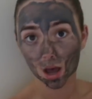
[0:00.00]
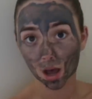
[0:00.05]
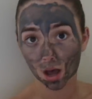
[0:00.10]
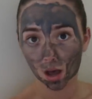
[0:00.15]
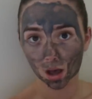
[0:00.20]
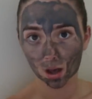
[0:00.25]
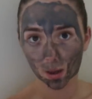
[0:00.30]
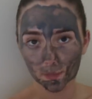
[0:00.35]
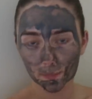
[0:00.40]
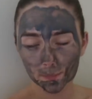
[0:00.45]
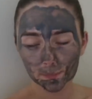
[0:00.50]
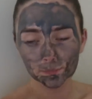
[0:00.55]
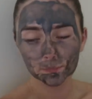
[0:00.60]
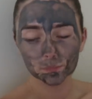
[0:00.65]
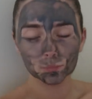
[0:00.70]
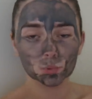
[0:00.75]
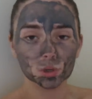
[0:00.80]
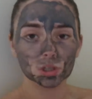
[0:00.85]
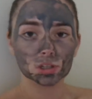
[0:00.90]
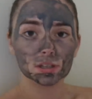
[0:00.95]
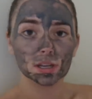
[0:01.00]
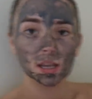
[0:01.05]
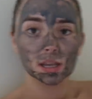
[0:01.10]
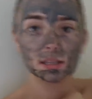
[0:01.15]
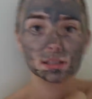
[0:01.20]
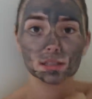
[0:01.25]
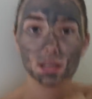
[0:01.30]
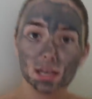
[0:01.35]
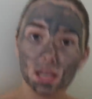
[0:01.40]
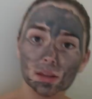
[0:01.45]
arm which
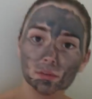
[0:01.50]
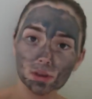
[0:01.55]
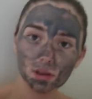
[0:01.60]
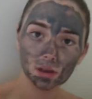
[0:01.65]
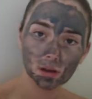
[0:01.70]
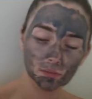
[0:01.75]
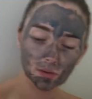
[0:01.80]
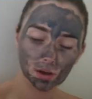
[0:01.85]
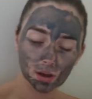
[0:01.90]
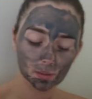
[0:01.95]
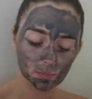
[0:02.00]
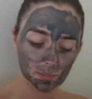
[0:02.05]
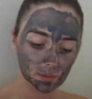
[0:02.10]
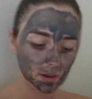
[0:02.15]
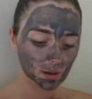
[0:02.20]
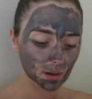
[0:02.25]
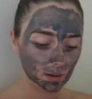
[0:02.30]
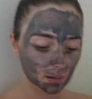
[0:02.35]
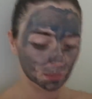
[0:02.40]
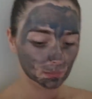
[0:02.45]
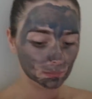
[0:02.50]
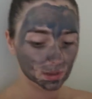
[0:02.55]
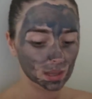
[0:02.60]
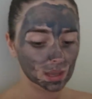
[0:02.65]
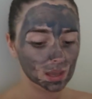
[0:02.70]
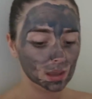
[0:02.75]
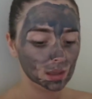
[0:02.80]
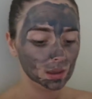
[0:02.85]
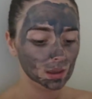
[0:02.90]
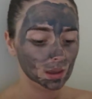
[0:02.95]
says never give up. Um,
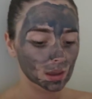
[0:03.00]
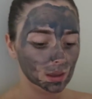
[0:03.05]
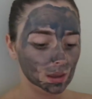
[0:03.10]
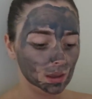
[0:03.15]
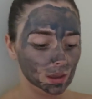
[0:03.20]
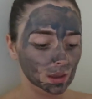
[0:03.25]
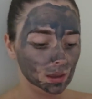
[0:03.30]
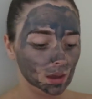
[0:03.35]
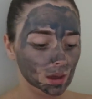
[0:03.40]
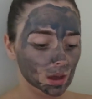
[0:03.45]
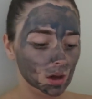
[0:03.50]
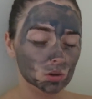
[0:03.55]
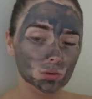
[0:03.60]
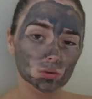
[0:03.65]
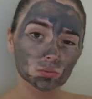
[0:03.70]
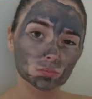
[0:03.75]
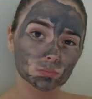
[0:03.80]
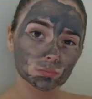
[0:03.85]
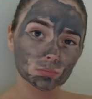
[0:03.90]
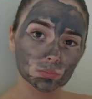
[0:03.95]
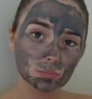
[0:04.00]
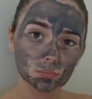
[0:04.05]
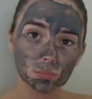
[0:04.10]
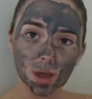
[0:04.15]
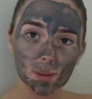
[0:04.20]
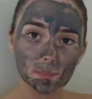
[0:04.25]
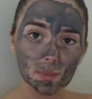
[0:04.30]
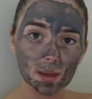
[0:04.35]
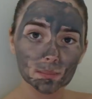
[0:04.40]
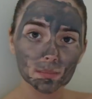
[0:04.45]
I'll,
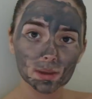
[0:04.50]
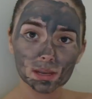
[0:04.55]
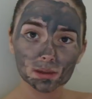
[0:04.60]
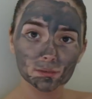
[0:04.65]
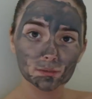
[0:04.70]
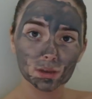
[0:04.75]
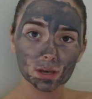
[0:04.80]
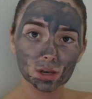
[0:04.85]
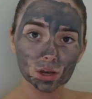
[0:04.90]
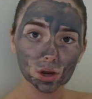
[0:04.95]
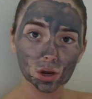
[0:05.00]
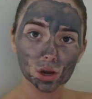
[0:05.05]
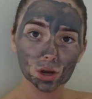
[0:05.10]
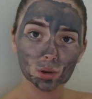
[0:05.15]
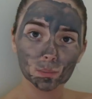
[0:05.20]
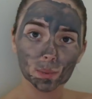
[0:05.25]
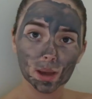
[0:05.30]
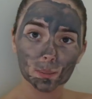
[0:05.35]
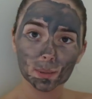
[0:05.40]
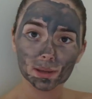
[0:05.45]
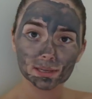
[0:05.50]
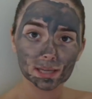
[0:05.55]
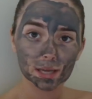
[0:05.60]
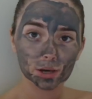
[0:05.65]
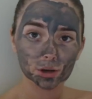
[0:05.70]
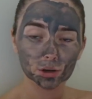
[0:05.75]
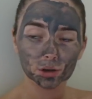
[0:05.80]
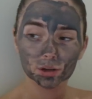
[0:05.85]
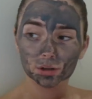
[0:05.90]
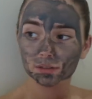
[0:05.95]
i might make a video about my
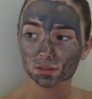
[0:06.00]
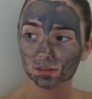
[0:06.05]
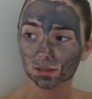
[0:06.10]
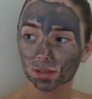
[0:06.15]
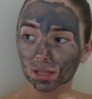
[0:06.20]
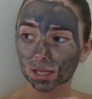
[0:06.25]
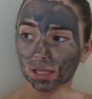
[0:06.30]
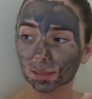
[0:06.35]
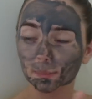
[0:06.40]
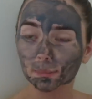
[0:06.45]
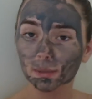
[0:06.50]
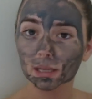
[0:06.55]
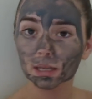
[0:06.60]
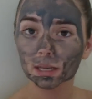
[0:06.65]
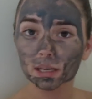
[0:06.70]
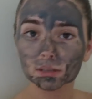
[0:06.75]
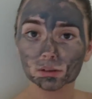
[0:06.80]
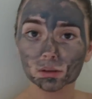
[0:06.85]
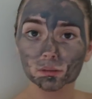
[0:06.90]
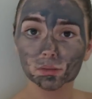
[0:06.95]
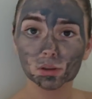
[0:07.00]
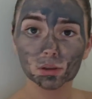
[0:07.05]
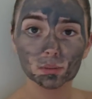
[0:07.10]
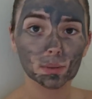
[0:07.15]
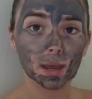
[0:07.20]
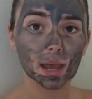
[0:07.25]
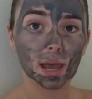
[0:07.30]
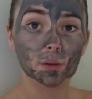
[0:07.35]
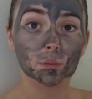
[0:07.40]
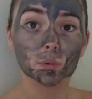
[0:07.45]
tattoos and like the meanings of
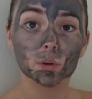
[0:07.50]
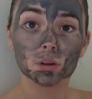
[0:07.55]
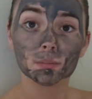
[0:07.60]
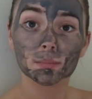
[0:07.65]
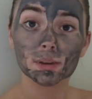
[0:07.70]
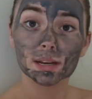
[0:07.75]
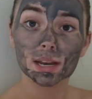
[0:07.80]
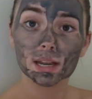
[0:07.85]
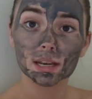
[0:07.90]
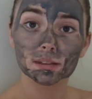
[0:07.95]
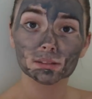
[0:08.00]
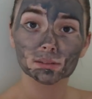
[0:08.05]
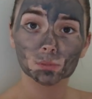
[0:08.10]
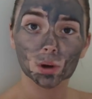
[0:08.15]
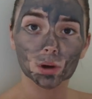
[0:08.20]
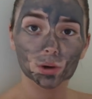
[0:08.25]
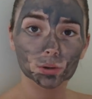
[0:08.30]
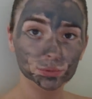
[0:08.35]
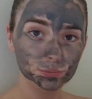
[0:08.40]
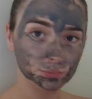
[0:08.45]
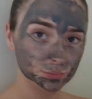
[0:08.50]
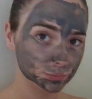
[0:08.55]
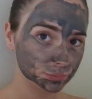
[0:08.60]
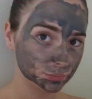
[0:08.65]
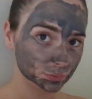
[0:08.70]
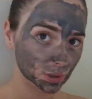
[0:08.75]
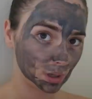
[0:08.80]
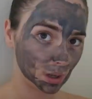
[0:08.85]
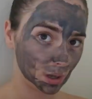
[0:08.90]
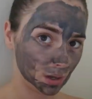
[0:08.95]
them. I have one on my neck as well.
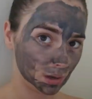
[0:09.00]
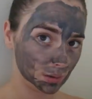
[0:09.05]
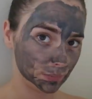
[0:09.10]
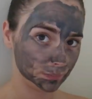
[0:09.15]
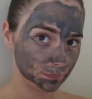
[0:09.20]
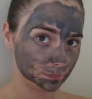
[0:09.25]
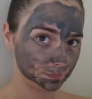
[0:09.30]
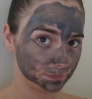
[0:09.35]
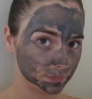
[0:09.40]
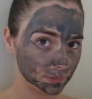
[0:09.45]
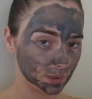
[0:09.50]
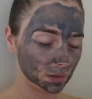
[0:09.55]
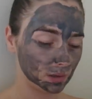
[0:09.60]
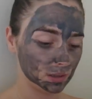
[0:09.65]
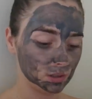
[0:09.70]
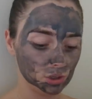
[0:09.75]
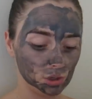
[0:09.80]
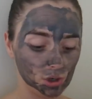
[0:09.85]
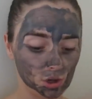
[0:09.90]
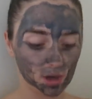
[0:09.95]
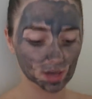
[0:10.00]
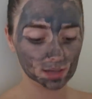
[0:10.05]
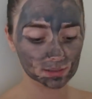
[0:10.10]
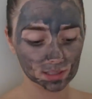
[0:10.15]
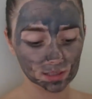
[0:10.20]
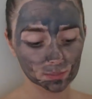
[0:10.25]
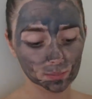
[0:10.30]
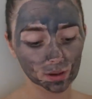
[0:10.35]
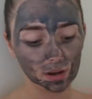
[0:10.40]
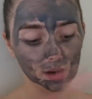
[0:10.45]
Um, nothing too
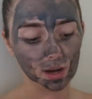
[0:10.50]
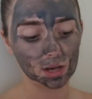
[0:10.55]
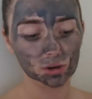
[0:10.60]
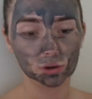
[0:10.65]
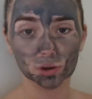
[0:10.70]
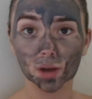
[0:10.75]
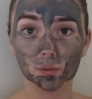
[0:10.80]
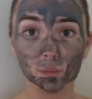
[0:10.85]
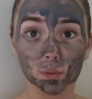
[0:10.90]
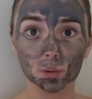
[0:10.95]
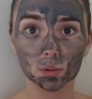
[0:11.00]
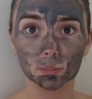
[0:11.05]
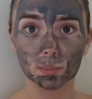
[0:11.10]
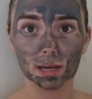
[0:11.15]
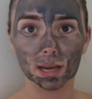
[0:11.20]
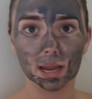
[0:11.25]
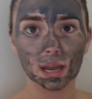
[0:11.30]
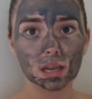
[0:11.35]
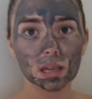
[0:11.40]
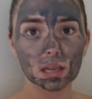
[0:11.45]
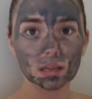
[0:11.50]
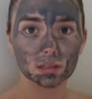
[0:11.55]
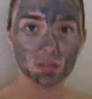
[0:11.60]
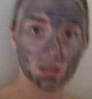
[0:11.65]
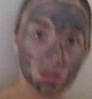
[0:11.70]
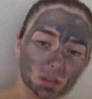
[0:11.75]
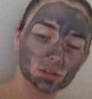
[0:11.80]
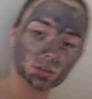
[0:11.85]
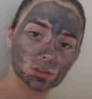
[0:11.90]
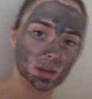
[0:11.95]
crazy, but I do have one on my neck.
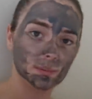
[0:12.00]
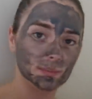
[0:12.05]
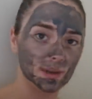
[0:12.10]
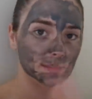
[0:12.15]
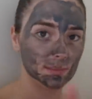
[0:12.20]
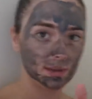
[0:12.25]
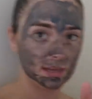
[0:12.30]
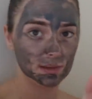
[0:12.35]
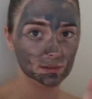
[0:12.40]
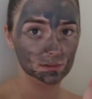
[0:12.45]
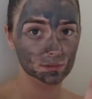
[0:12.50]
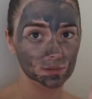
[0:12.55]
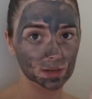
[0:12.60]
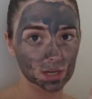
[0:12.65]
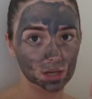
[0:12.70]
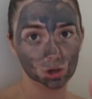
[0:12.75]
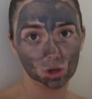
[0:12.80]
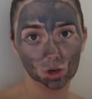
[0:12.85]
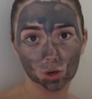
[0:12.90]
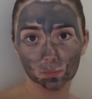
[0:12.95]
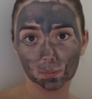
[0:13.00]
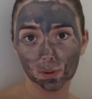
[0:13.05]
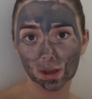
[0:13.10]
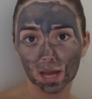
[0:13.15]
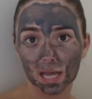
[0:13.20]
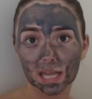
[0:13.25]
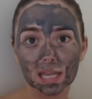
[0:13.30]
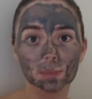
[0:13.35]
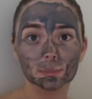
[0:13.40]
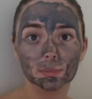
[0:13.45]
So I might make a video
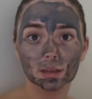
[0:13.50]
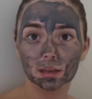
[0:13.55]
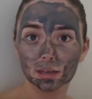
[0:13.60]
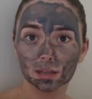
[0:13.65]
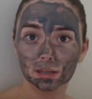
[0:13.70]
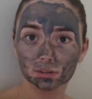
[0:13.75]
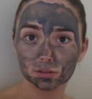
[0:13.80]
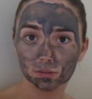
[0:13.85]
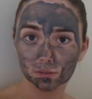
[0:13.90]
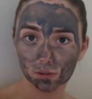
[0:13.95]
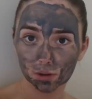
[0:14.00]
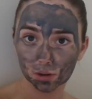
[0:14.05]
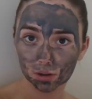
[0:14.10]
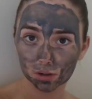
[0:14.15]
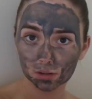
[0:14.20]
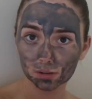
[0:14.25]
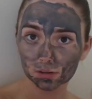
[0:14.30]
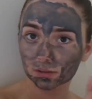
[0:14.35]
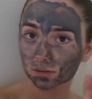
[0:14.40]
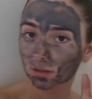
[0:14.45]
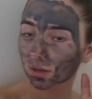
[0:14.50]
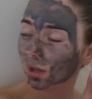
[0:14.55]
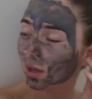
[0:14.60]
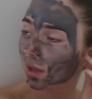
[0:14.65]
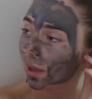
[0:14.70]
behind the meanings of those.